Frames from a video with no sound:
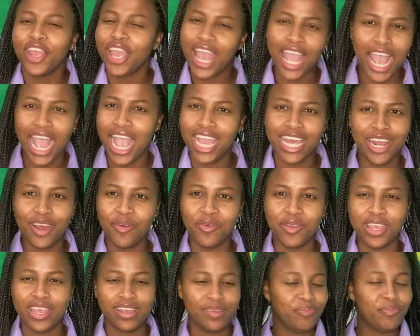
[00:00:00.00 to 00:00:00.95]
Either
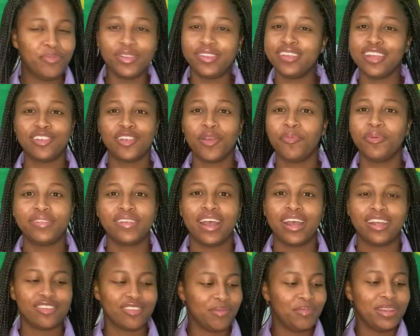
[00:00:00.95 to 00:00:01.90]
way, potato.
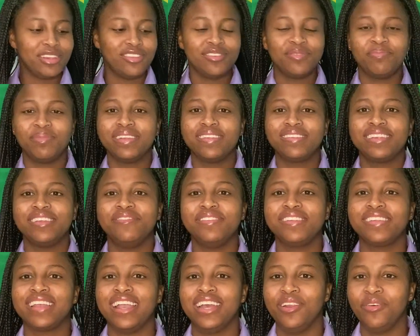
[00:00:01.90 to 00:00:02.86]
My sleeve is
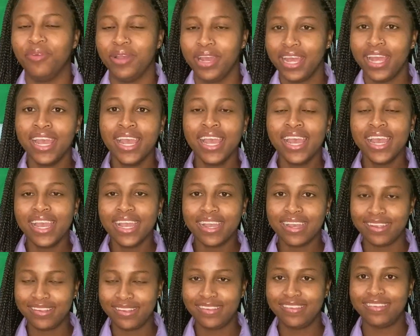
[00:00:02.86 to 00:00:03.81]
kind of wet because
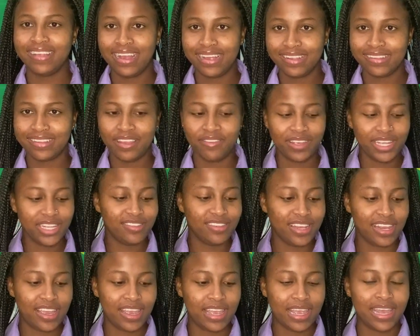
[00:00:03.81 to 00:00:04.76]
it's Thanksgiving
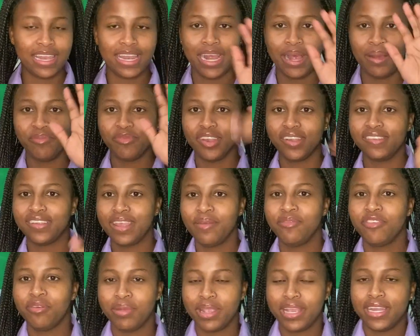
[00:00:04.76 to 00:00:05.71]
today and just came
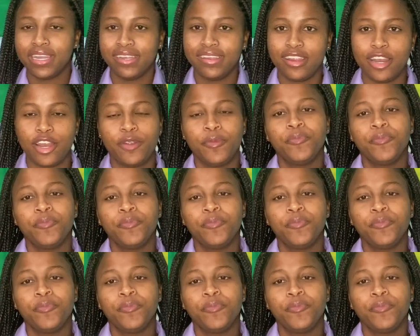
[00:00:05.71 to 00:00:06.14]
from eating dinner.